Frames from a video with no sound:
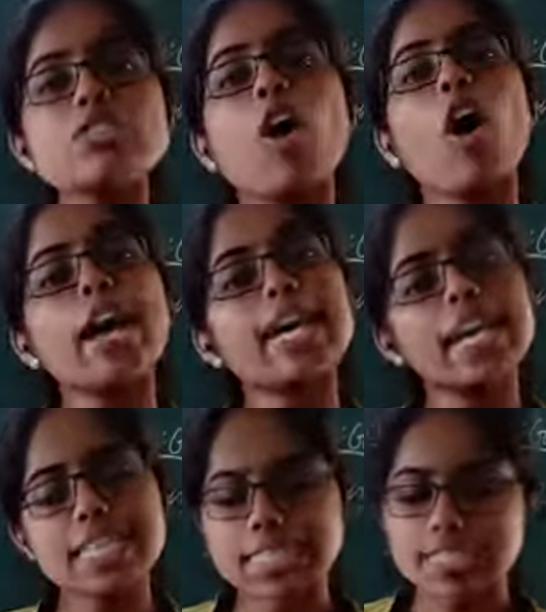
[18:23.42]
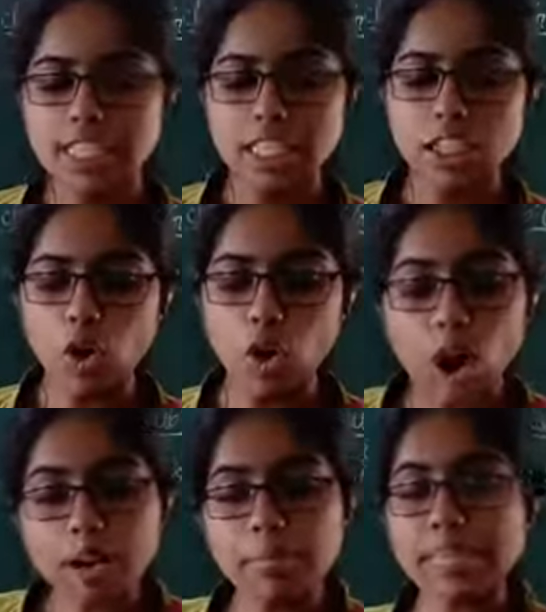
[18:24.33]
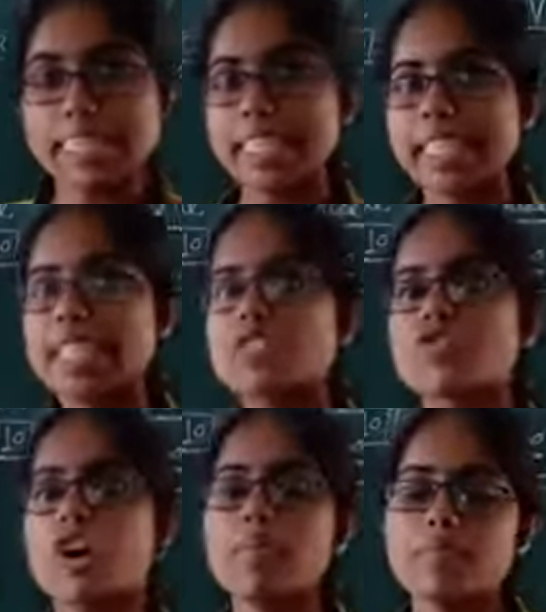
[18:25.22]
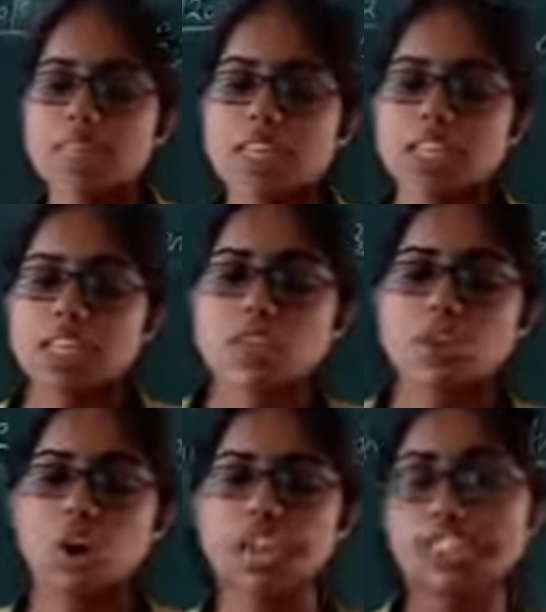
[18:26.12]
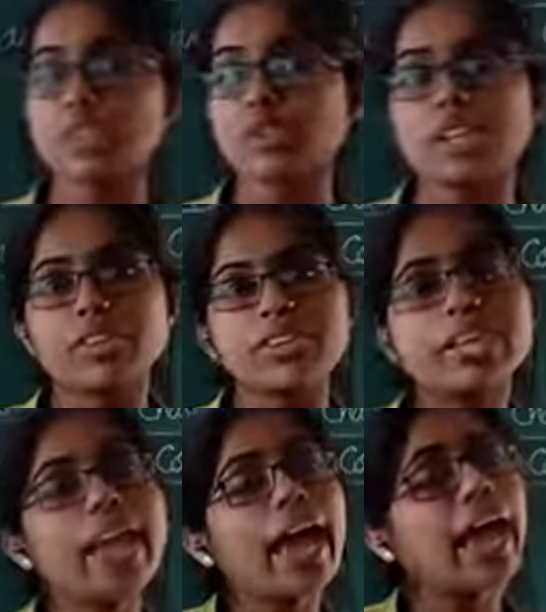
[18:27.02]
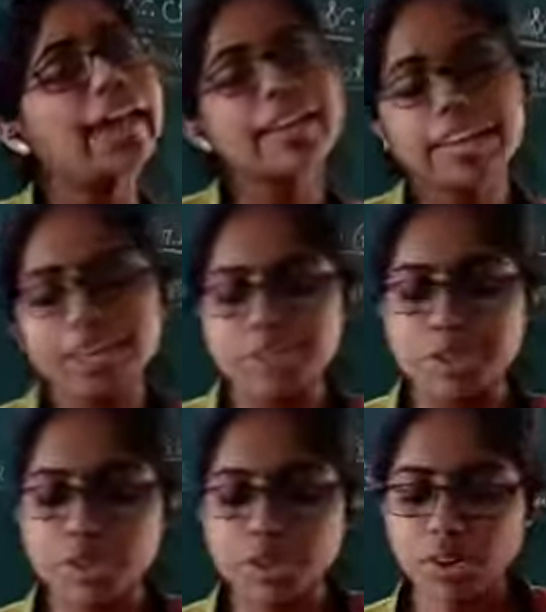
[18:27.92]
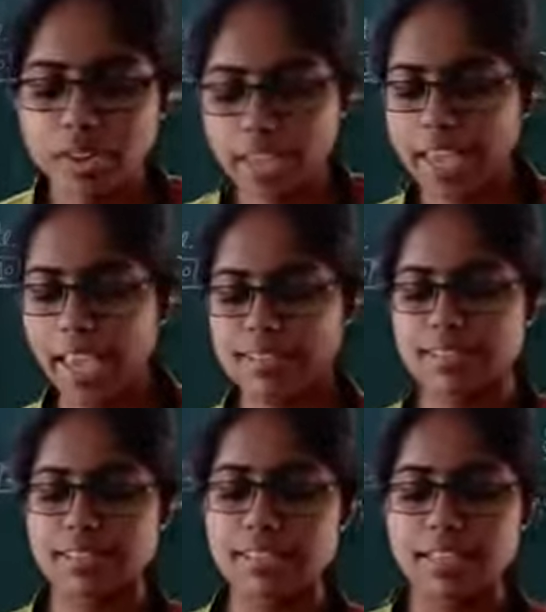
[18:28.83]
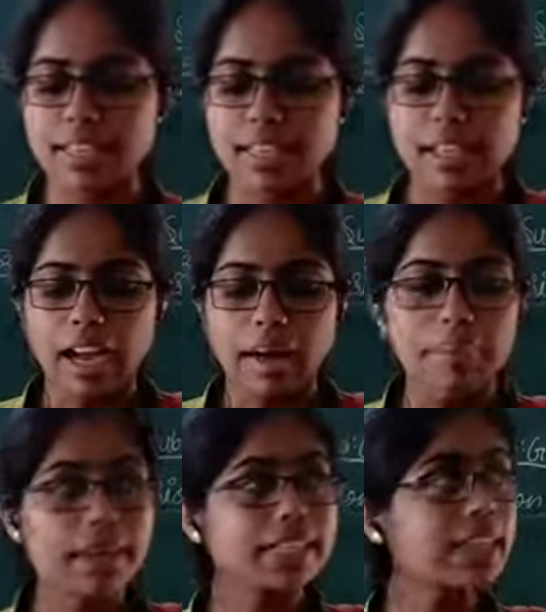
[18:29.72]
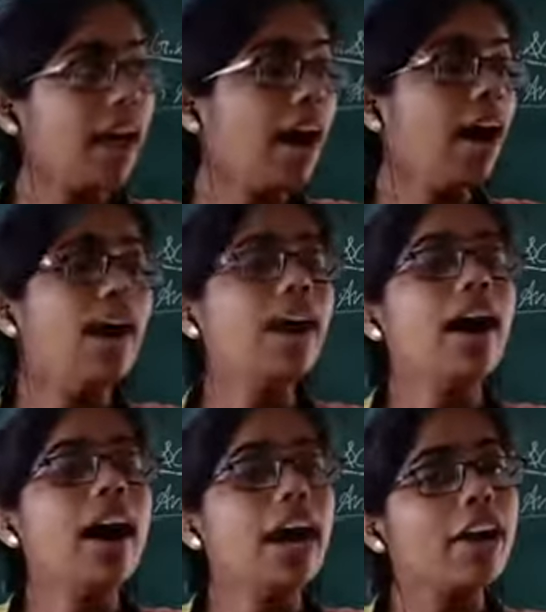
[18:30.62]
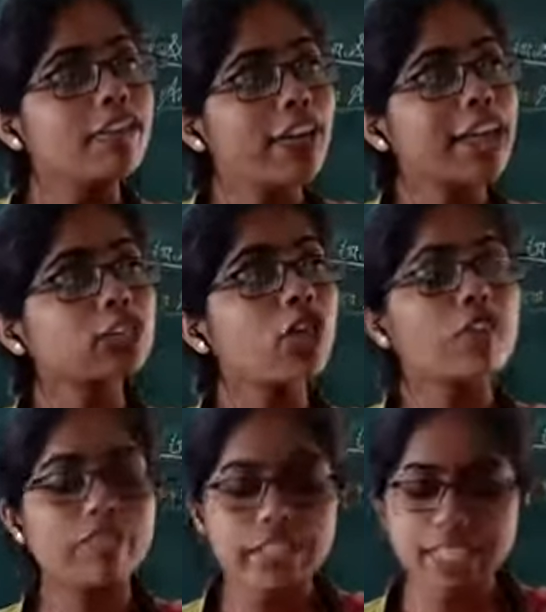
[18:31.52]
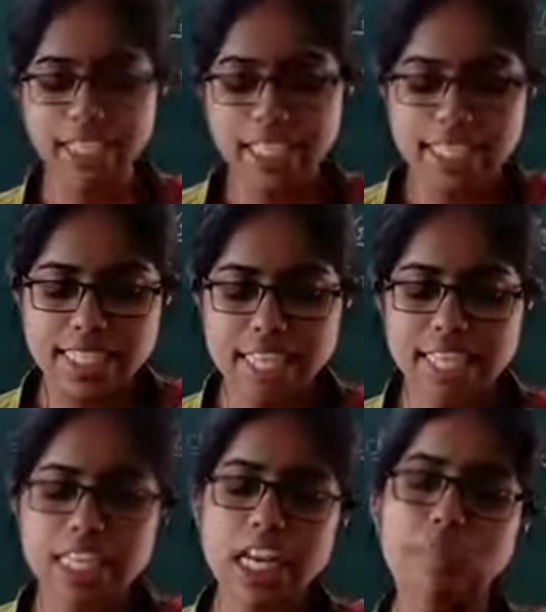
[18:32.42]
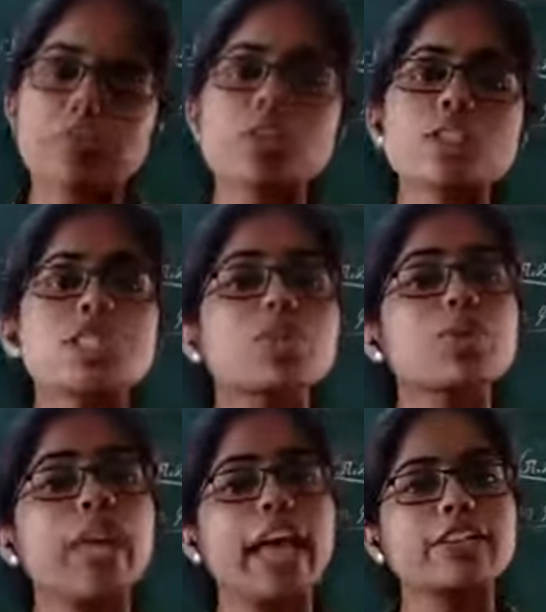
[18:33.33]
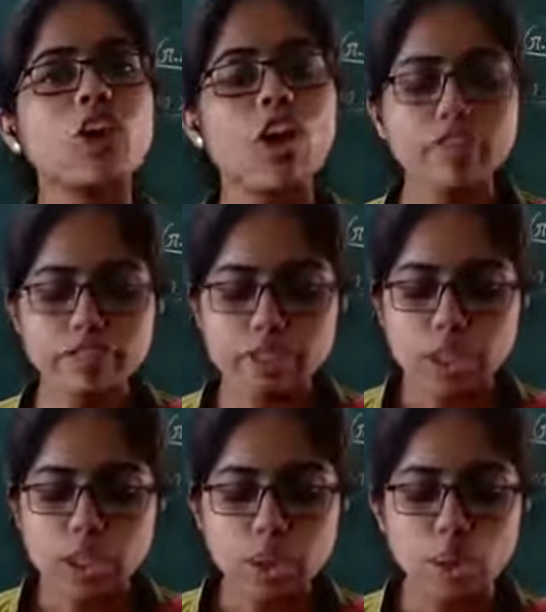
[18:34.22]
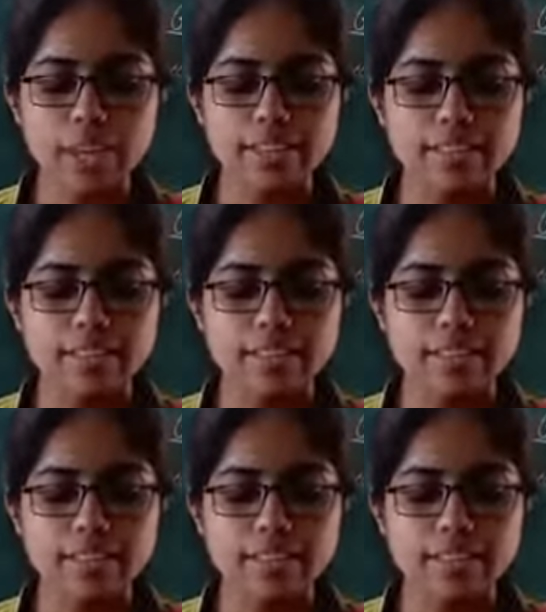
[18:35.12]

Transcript: occurs in all materials from solid to liquid and liquid to gas. But the effect of heating is just opposite to that of cooling.